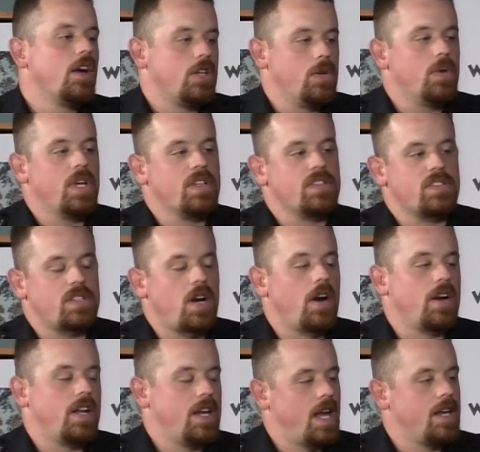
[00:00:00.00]
you can
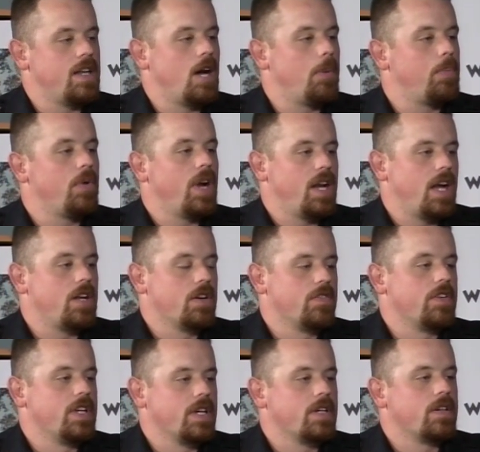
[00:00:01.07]
start and end up right at your
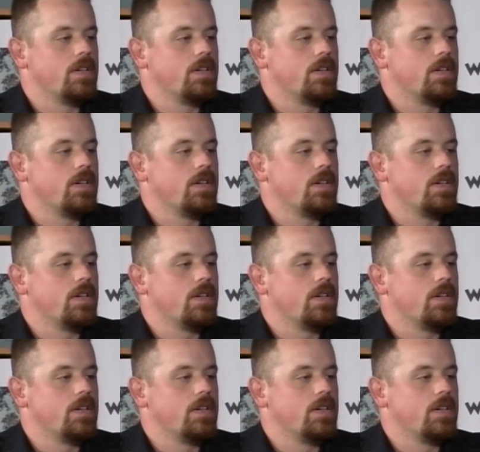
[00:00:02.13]
vehicle.